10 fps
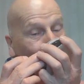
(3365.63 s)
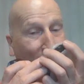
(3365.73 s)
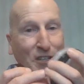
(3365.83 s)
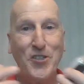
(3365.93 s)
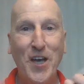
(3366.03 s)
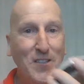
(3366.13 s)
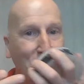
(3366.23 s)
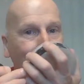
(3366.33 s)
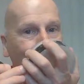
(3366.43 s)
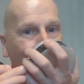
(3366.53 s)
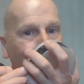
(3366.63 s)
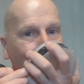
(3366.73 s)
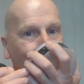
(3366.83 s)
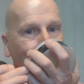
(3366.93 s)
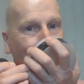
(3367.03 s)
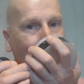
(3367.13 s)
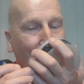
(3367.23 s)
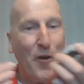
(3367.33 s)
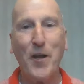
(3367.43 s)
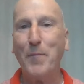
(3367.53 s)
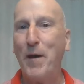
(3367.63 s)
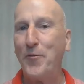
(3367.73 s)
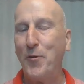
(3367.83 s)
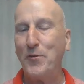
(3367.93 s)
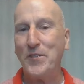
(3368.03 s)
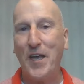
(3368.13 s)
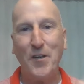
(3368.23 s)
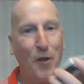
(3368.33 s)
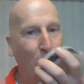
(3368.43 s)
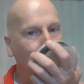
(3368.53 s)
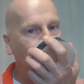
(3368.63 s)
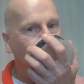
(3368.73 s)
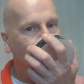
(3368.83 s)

And just hearing about those scent notes,